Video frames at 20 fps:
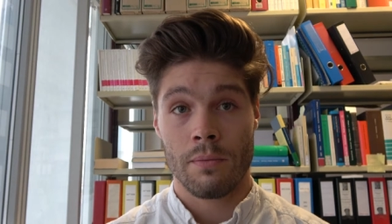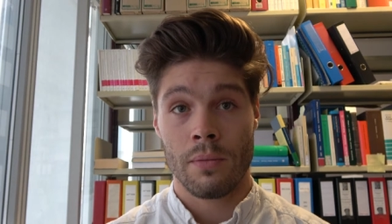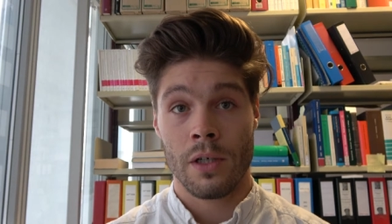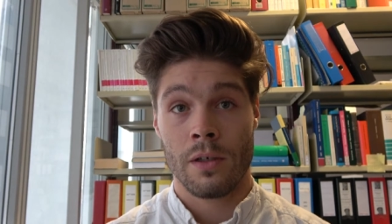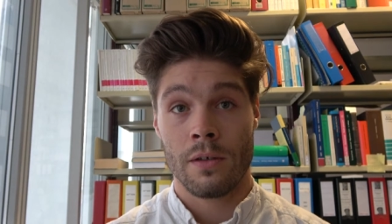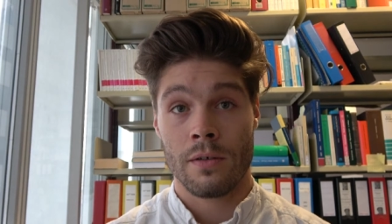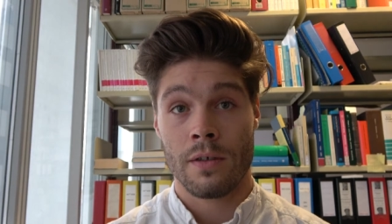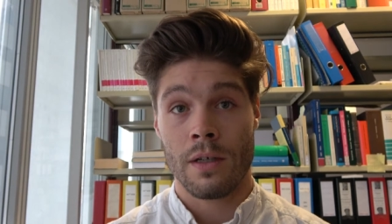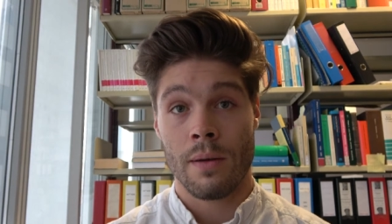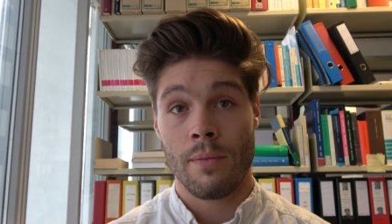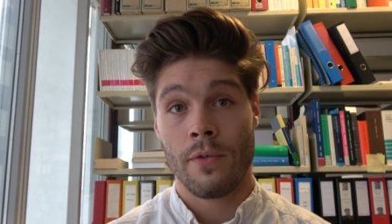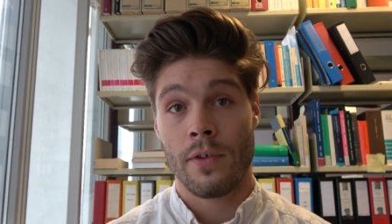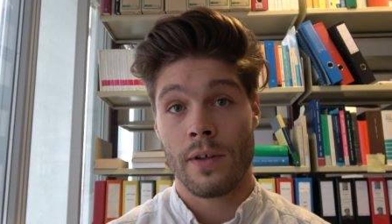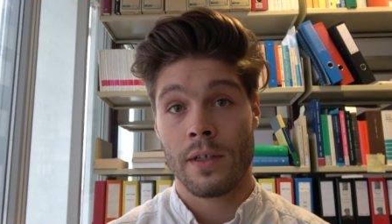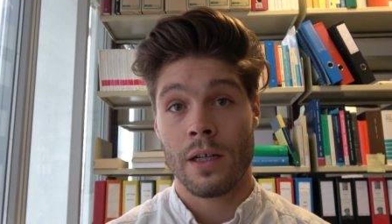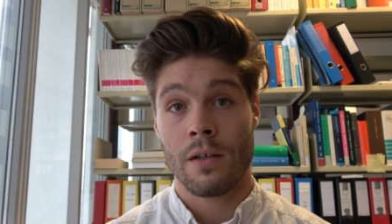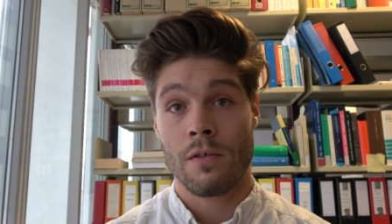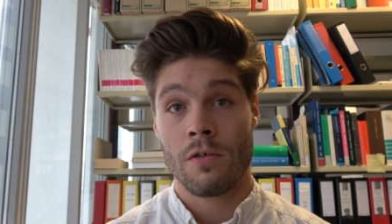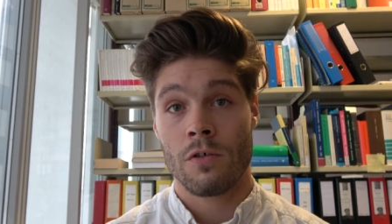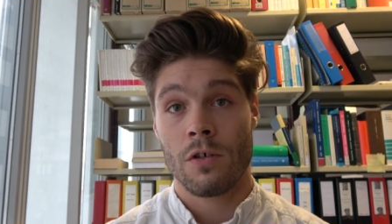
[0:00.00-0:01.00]
because something
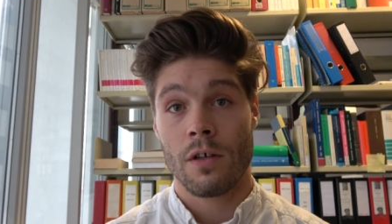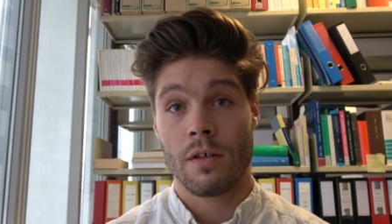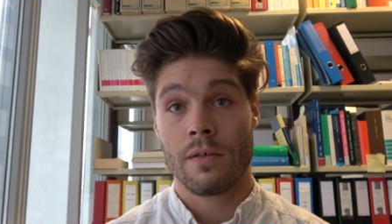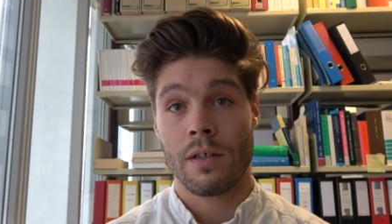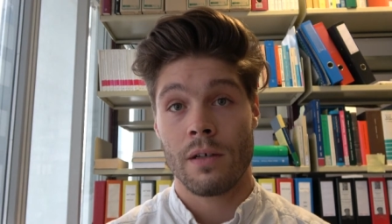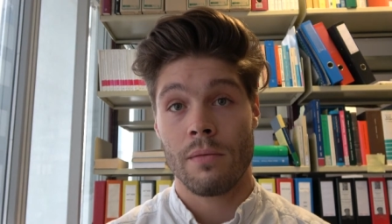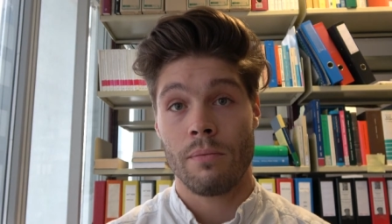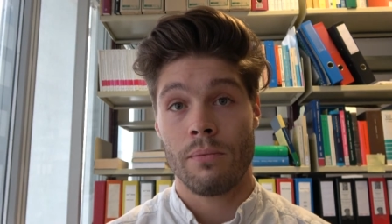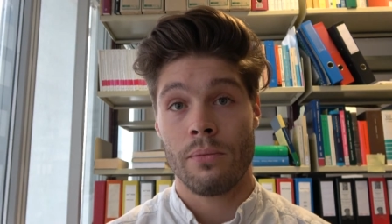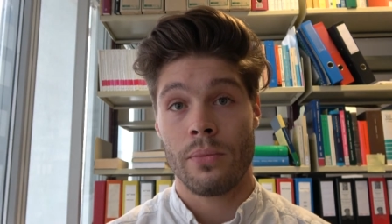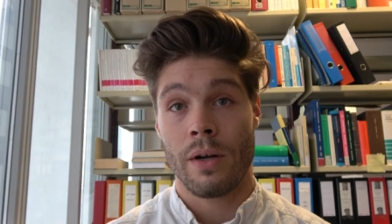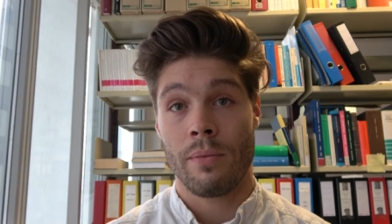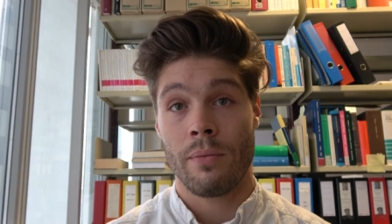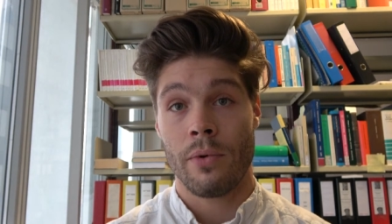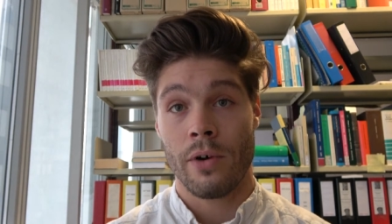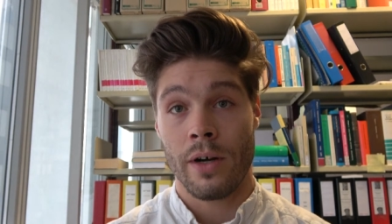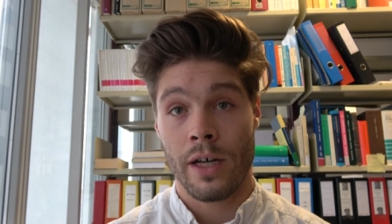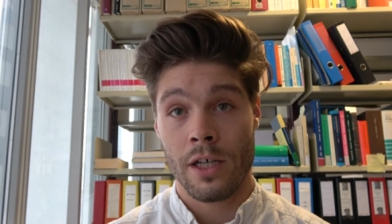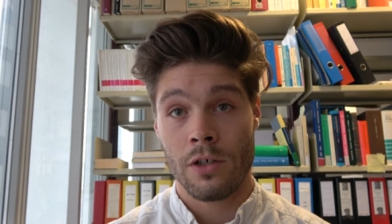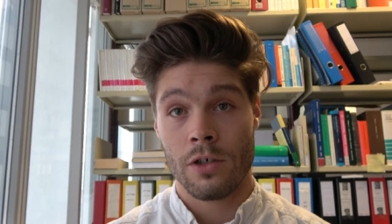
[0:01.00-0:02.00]
that is just in
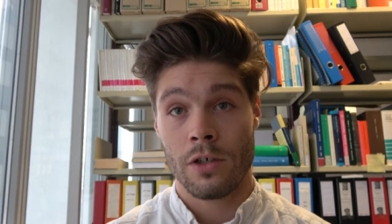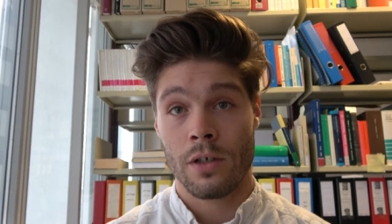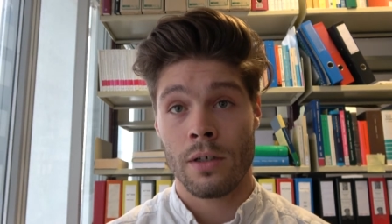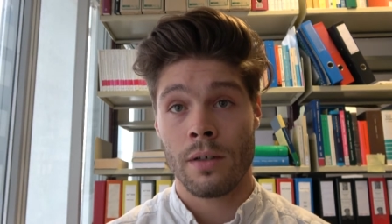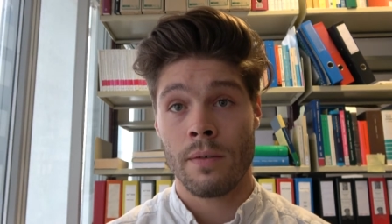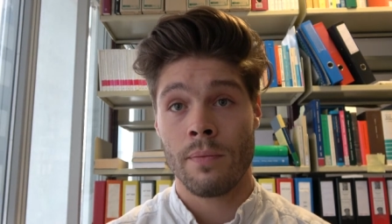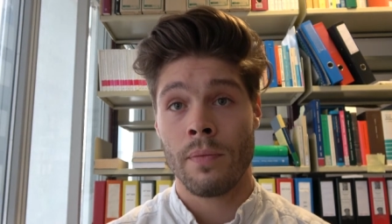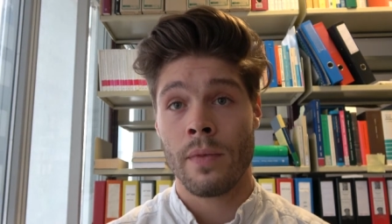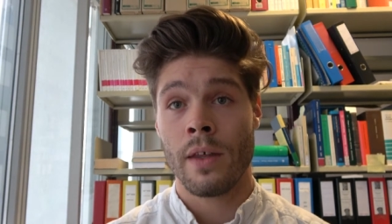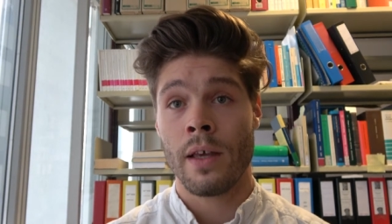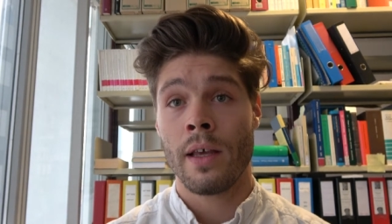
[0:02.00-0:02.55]
preparation